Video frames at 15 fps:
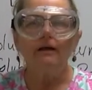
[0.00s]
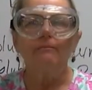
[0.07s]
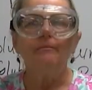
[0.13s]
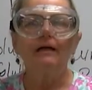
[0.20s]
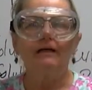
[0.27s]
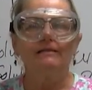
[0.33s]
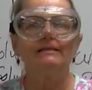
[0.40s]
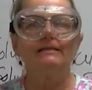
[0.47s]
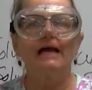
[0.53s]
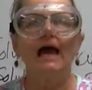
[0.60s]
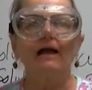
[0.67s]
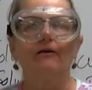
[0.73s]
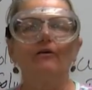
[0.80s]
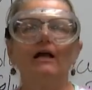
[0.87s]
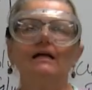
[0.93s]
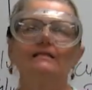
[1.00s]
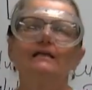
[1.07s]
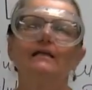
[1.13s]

Because Saturn has a